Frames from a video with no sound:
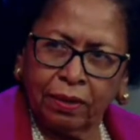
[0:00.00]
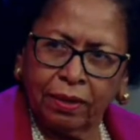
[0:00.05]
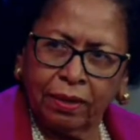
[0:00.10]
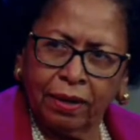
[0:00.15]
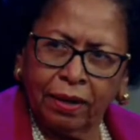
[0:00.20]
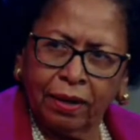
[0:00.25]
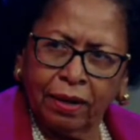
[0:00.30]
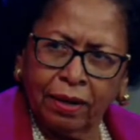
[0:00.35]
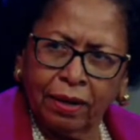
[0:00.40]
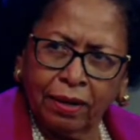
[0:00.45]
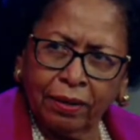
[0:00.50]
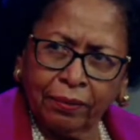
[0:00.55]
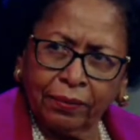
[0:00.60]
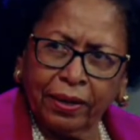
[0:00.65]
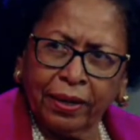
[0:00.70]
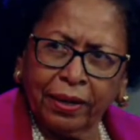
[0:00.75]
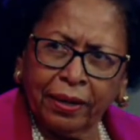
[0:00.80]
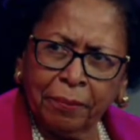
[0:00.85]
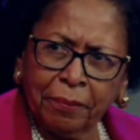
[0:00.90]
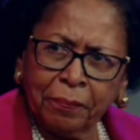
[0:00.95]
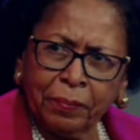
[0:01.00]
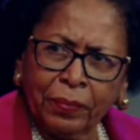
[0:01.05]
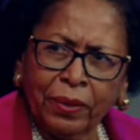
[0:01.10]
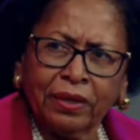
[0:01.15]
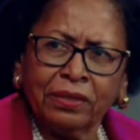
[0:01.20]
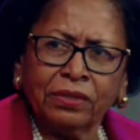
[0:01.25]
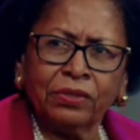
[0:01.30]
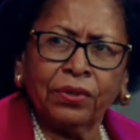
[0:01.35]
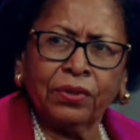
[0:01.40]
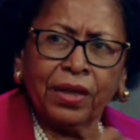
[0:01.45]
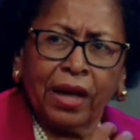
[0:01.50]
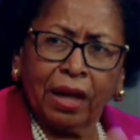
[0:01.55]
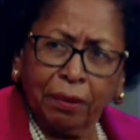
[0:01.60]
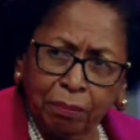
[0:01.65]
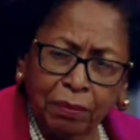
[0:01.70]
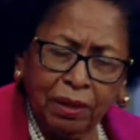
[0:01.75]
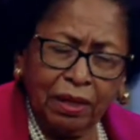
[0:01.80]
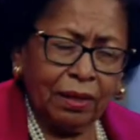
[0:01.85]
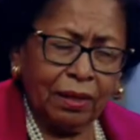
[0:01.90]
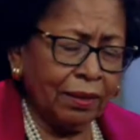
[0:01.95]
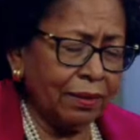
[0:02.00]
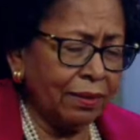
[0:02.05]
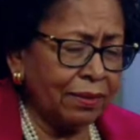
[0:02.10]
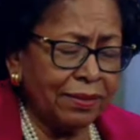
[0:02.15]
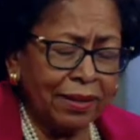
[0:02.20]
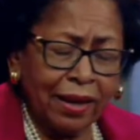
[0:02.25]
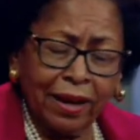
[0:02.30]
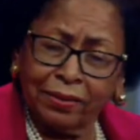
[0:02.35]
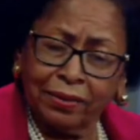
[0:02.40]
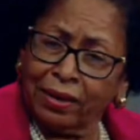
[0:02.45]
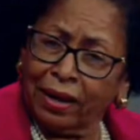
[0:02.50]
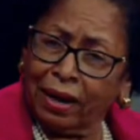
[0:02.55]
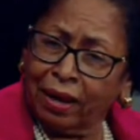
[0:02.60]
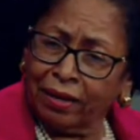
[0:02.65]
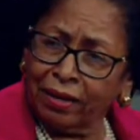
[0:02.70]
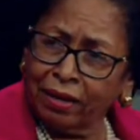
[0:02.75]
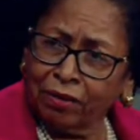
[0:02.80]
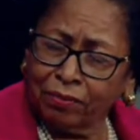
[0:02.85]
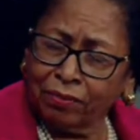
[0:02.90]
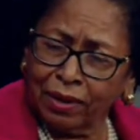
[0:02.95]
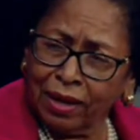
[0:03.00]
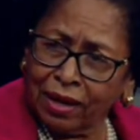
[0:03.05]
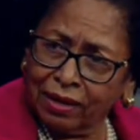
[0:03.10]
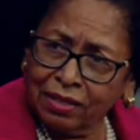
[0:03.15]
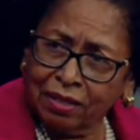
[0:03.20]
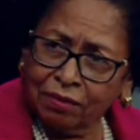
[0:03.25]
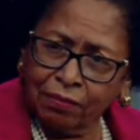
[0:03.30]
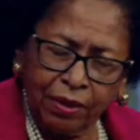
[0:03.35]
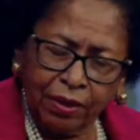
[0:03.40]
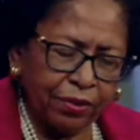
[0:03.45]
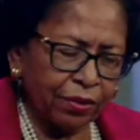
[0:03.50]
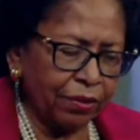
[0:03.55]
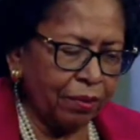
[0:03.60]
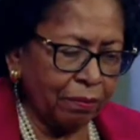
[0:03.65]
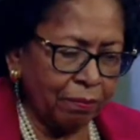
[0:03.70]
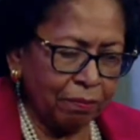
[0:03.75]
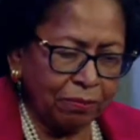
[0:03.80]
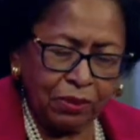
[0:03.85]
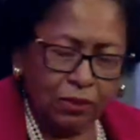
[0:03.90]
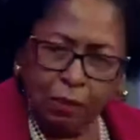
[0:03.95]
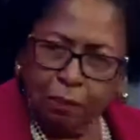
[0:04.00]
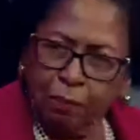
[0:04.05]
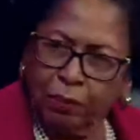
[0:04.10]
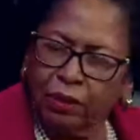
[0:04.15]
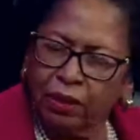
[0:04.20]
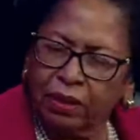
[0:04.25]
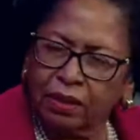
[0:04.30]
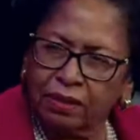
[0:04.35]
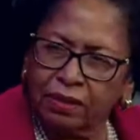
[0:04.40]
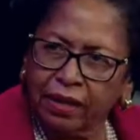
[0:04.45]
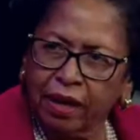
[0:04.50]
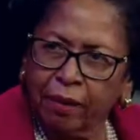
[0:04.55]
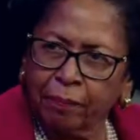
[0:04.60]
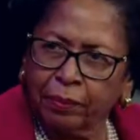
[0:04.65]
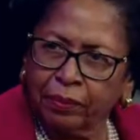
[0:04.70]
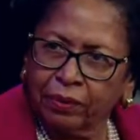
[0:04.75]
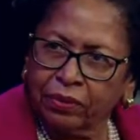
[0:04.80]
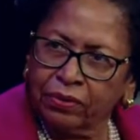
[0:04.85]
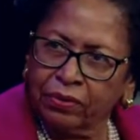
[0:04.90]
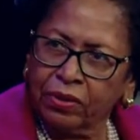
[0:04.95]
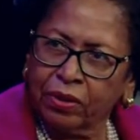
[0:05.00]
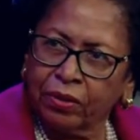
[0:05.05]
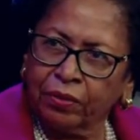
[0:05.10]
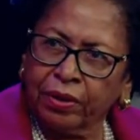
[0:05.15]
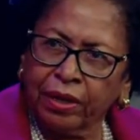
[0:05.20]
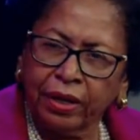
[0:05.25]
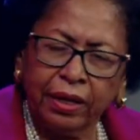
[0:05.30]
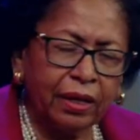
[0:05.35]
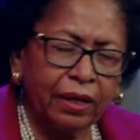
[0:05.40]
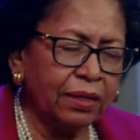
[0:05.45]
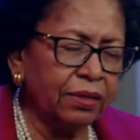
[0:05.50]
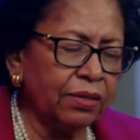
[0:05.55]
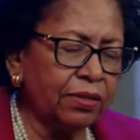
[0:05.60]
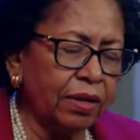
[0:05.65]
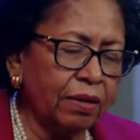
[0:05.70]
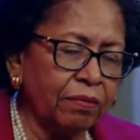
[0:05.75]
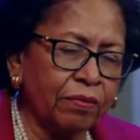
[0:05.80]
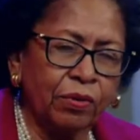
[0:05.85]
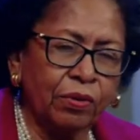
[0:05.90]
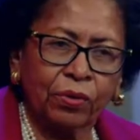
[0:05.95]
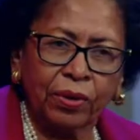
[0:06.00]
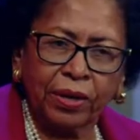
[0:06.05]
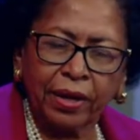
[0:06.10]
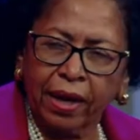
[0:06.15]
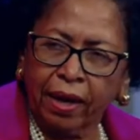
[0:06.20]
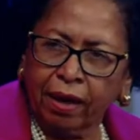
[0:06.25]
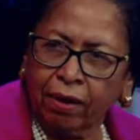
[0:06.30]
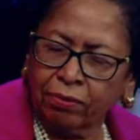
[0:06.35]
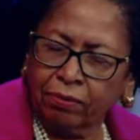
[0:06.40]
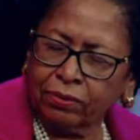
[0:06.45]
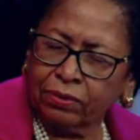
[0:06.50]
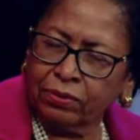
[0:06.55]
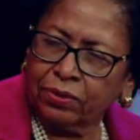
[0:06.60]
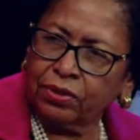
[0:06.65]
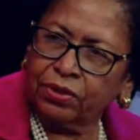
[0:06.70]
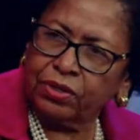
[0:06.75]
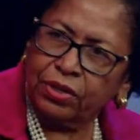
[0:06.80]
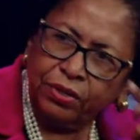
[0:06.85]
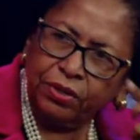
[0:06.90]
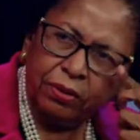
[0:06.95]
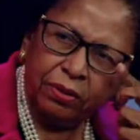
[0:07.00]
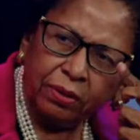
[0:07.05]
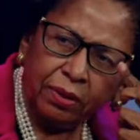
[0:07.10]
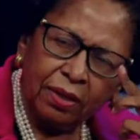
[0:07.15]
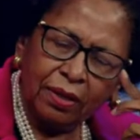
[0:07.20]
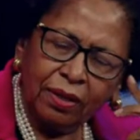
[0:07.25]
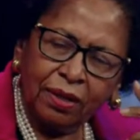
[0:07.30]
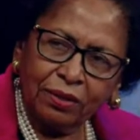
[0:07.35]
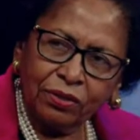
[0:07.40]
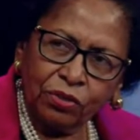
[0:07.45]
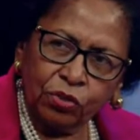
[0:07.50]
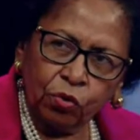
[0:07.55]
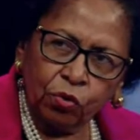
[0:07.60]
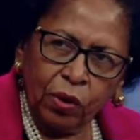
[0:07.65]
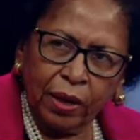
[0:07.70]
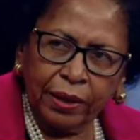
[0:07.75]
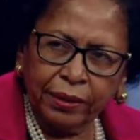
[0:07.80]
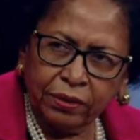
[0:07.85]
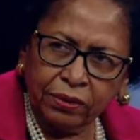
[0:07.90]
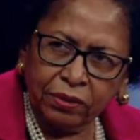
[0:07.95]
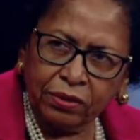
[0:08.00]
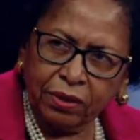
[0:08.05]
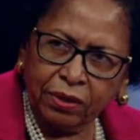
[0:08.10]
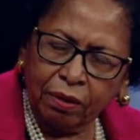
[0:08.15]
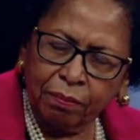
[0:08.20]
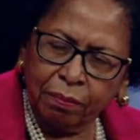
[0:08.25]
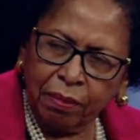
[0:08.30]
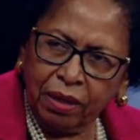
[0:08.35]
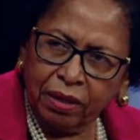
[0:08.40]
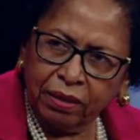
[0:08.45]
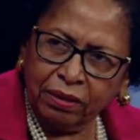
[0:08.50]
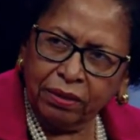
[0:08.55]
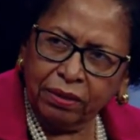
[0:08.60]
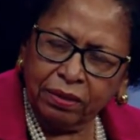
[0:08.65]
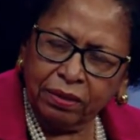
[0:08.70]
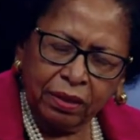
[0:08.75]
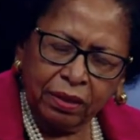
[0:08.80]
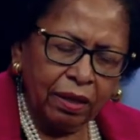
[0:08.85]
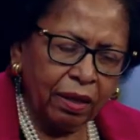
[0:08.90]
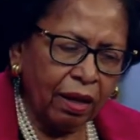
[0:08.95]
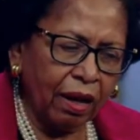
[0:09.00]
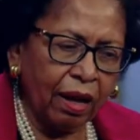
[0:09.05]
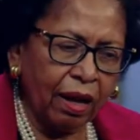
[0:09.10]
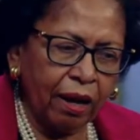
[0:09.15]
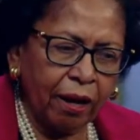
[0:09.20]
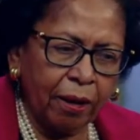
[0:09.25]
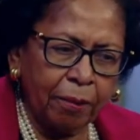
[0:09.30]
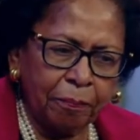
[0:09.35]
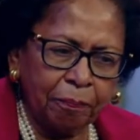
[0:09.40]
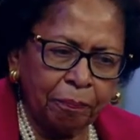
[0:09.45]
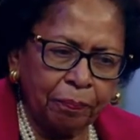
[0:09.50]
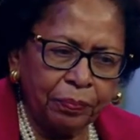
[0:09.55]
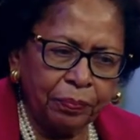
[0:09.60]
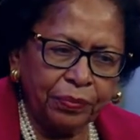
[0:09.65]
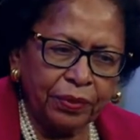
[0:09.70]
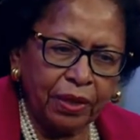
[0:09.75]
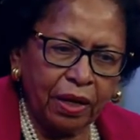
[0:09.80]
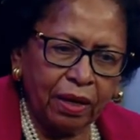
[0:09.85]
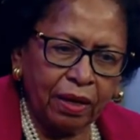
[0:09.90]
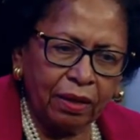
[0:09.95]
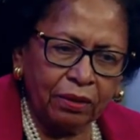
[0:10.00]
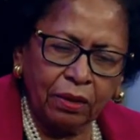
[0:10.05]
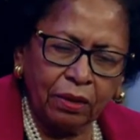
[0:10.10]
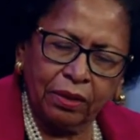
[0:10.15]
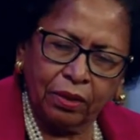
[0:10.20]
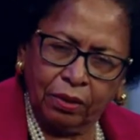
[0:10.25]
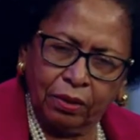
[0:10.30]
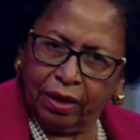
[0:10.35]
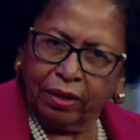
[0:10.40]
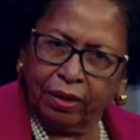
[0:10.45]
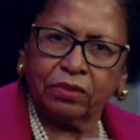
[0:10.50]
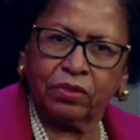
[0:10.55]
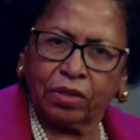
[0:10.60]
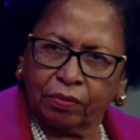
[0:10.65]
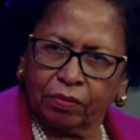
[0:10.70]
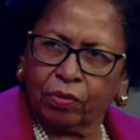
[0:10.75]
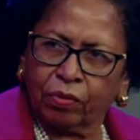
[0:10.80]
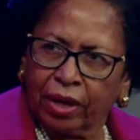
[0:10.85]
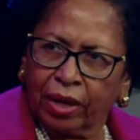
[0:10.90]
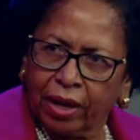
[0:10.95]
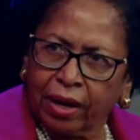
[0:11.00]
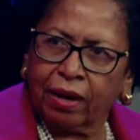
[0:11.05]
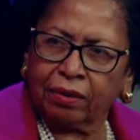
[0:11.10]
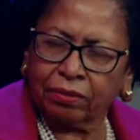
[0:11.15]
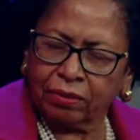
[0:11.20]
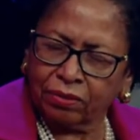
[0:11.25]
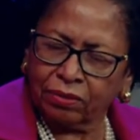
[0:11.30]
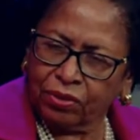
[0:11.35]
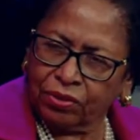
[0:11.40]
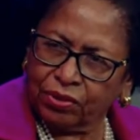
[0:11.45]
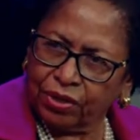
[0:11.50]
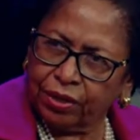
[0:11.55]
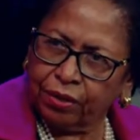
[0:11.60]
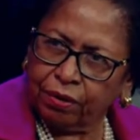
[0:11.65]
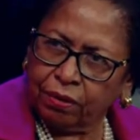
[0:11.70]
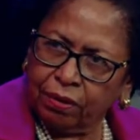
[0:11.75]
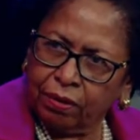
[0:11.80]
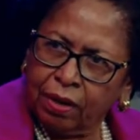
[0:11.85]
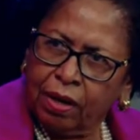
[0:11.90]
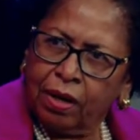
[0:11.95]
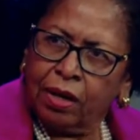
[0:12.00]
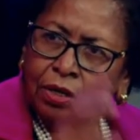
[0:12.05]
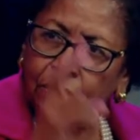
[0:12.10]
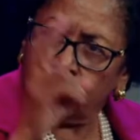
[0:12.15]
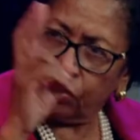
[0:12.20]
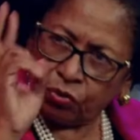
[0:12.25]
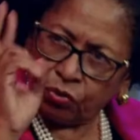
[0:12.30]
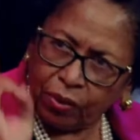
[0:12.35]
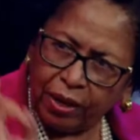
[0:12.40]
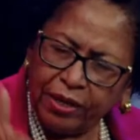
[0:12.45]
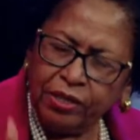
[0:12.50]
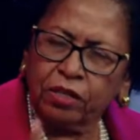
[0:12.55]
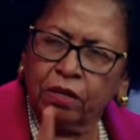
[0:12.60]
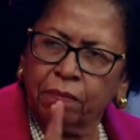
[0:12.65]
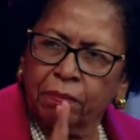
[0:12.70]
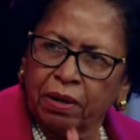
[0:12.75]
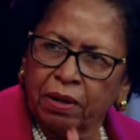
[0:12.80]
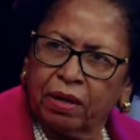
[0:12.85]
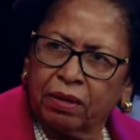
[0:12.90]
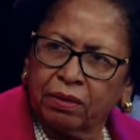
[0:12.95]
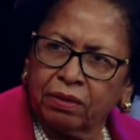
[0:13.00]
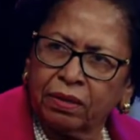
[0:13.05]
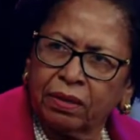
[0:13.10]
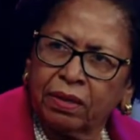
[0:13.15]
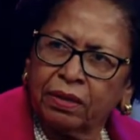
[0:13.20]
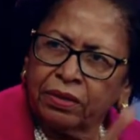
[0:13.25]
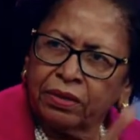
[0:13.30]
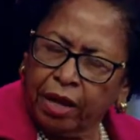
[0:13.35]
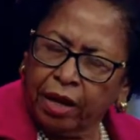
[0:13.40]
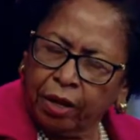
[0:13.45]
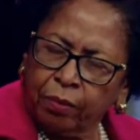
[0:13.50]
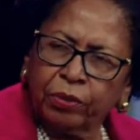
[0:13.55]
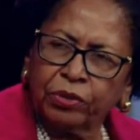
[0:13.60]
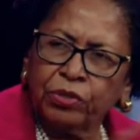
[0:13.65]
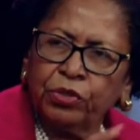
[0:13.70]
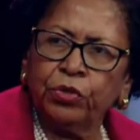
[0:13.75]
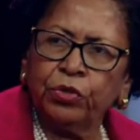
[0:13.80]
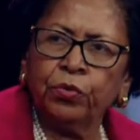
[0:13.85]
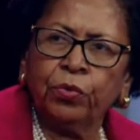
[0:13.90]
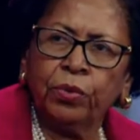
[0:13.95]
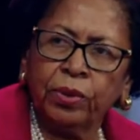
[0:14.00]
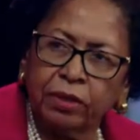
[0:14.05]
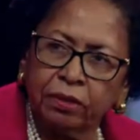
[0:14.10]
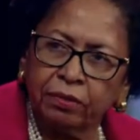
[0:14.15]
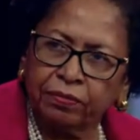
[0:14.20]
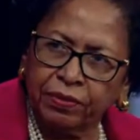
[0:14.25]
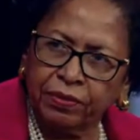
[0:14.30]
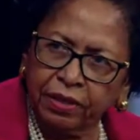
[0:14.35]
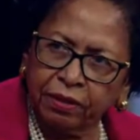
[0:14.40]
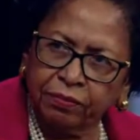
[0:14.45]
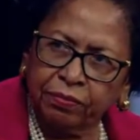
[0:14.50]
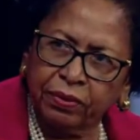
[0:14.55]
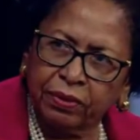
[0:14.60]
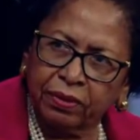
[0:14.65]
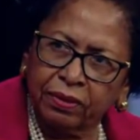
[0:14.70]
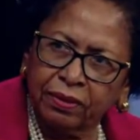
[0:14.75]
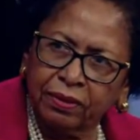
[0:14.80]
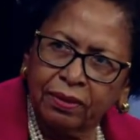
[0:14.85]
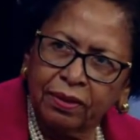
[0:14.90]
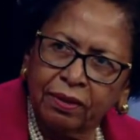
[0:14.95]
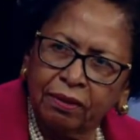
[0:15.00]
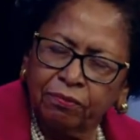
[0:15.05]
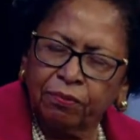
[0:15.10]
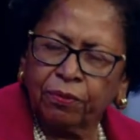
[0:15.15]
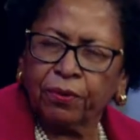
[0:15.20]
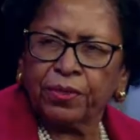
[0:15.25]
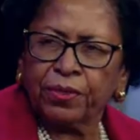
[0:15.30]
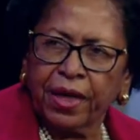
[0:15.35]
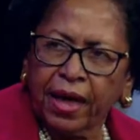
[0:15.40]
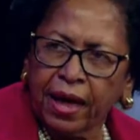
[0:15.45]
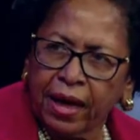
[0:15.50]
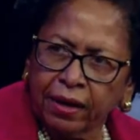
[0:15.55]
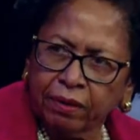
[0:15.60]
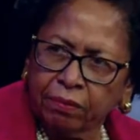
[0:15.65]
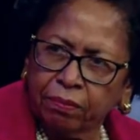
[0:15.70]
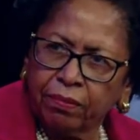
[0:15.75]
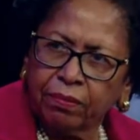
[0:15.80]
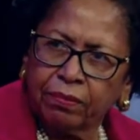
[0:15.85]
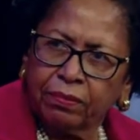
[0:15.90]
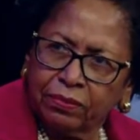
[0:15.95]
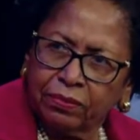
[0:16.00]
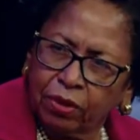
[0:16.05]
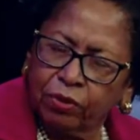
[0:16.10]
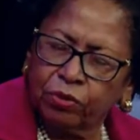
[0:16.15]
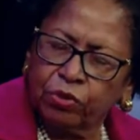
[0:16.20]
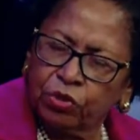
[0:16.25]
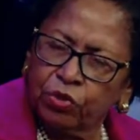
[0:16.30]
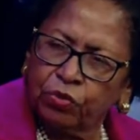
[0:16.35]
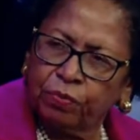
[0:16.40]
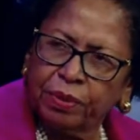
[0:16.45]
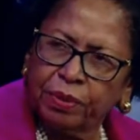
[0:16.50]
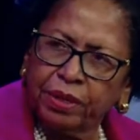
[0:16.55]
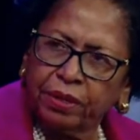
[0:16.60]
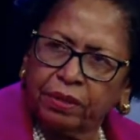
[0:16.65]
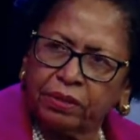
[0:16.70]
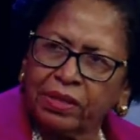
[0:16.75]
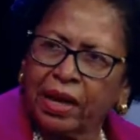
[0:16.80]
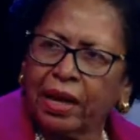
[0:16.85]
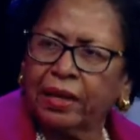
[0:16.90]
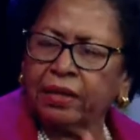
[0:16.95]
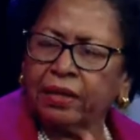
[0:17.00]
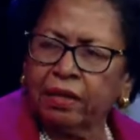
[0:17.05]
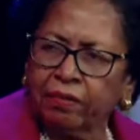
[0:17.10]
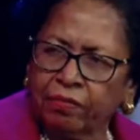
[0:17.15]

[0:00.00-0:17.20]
Mm. Okay. So that means, and then I give lots of other simple examples. Okay. Instead of going out to dinner twice a month, um, out instead of going out to dinner twice a month take what you would have given for that those two meals and give